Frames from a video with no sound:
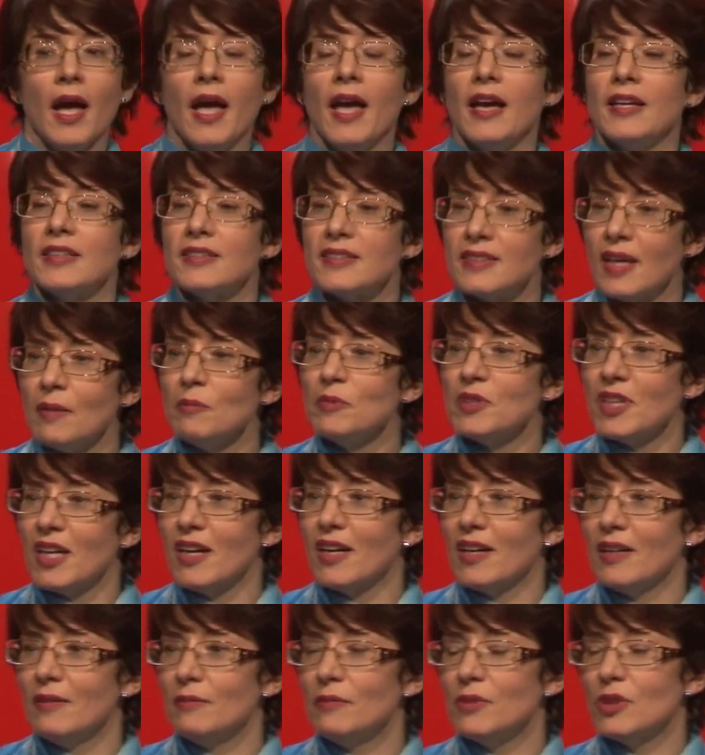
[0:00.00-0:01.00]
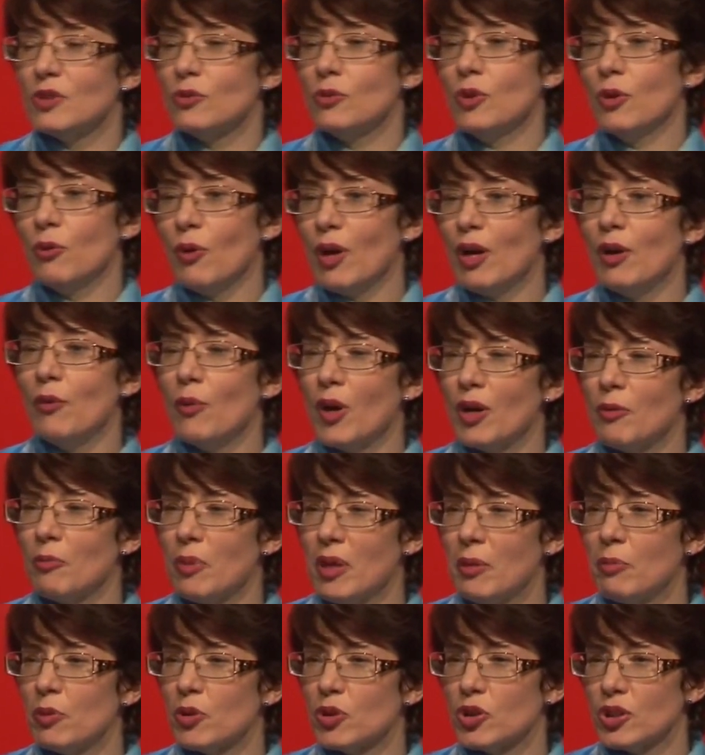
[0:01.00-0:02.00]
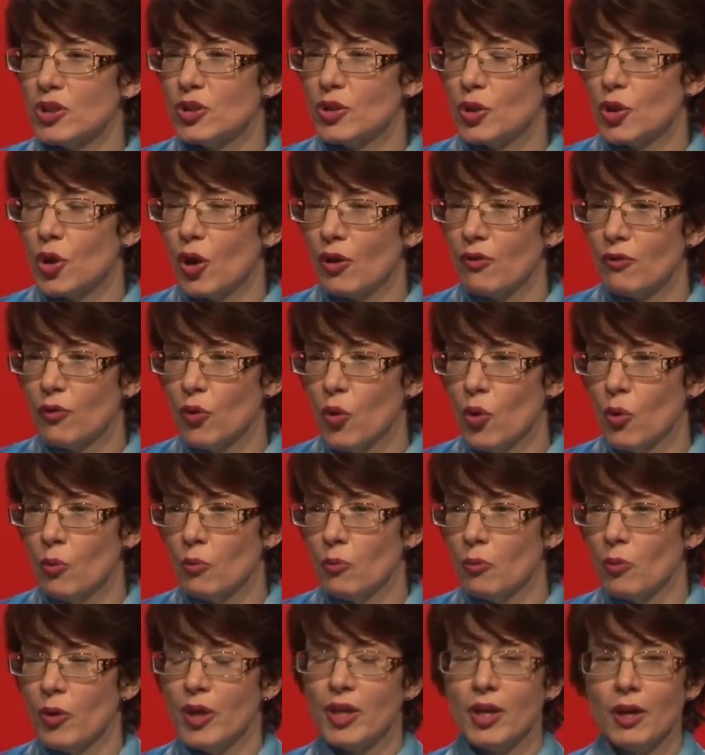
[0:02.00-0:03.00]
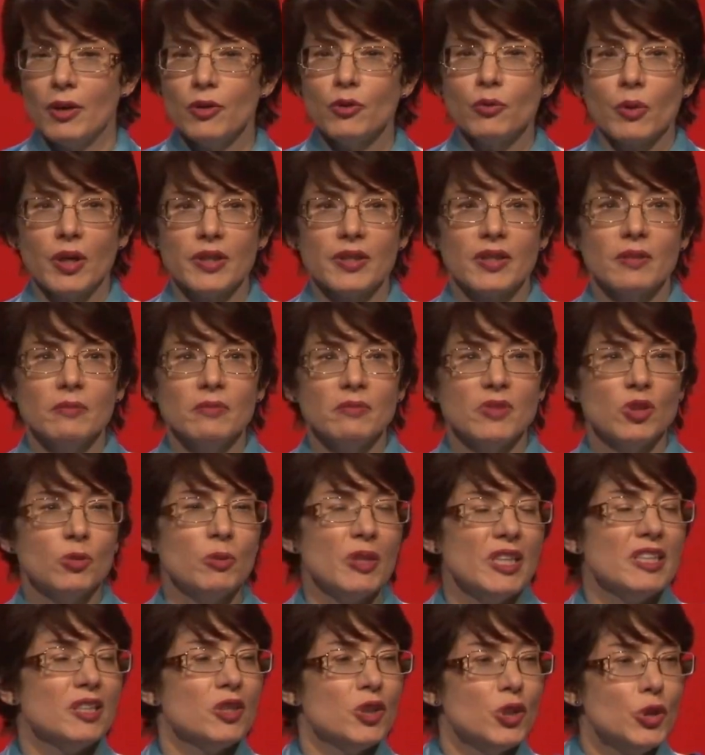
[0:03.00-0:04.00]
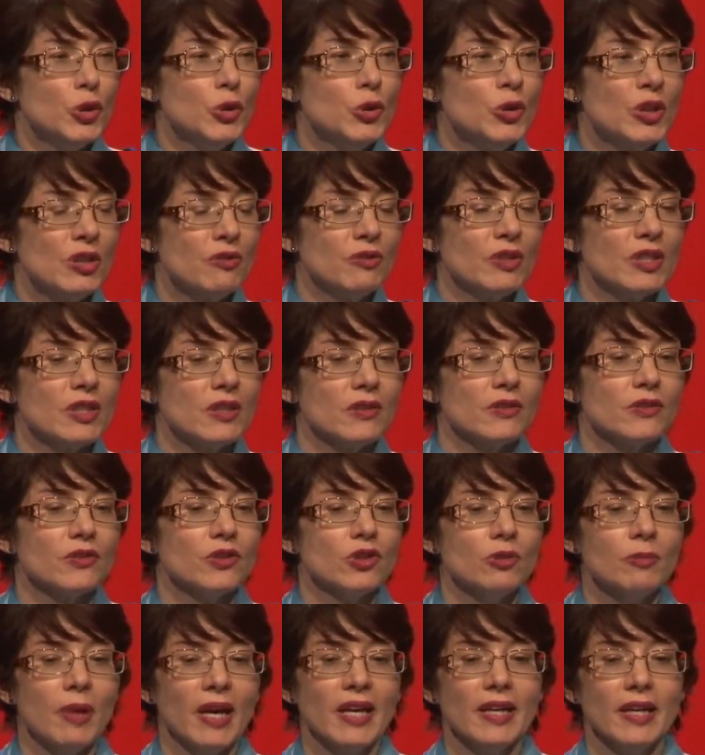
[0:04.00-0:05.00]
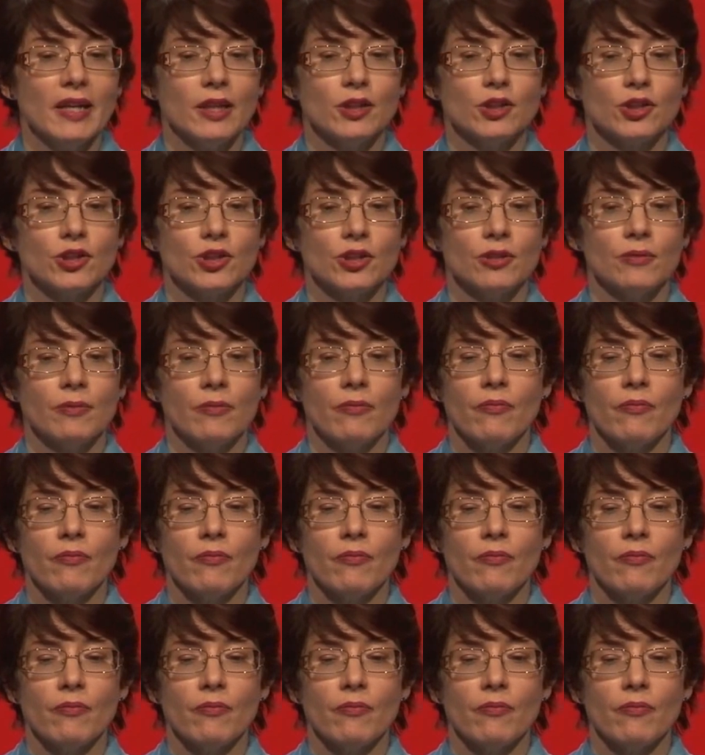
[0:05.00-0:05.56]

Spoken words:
Sometimes we really want people just to conform. We don't want them to be too difficult to manage.